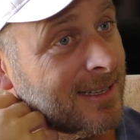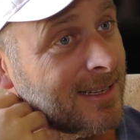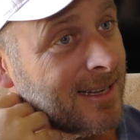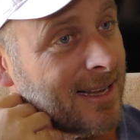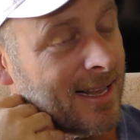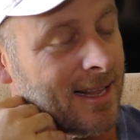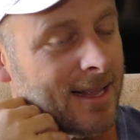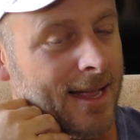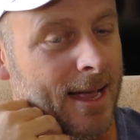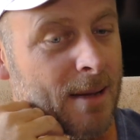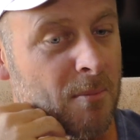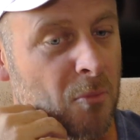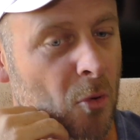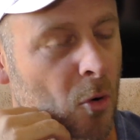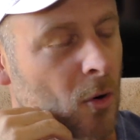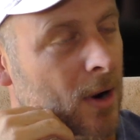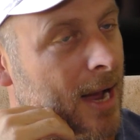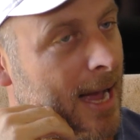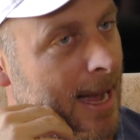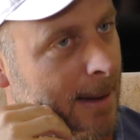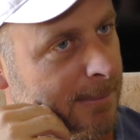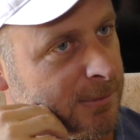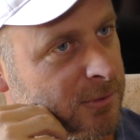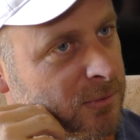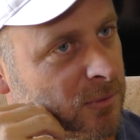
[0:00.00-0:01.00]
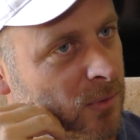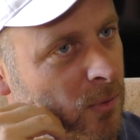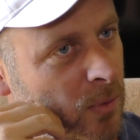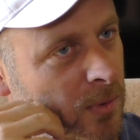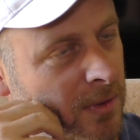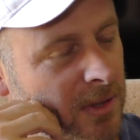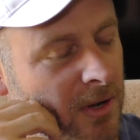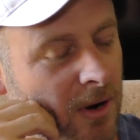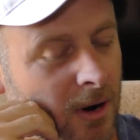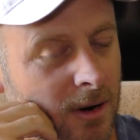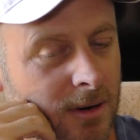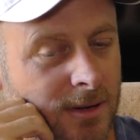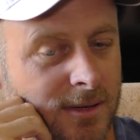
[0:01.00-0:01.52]
He'll get more caps for
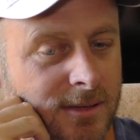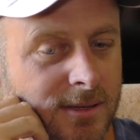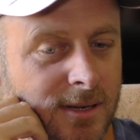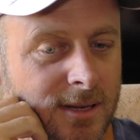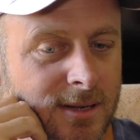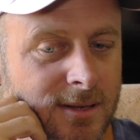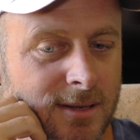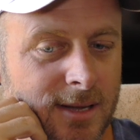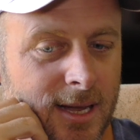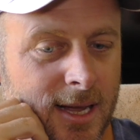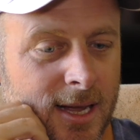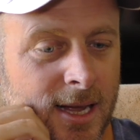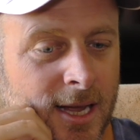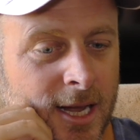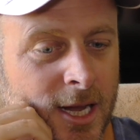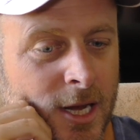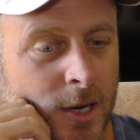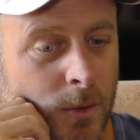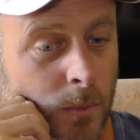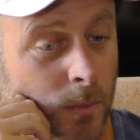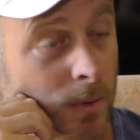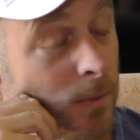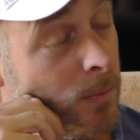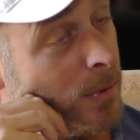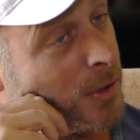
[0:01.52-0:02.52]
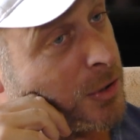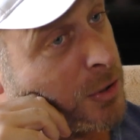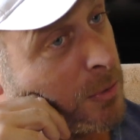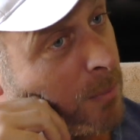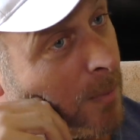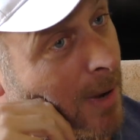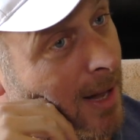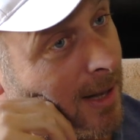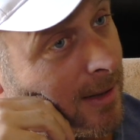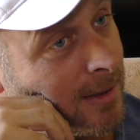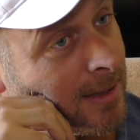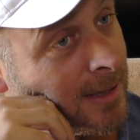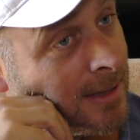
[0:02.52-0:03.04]
Northern Ireland, and we wish him
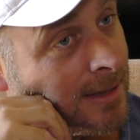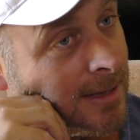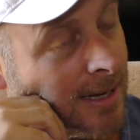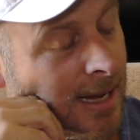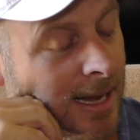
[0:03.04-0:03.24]
well.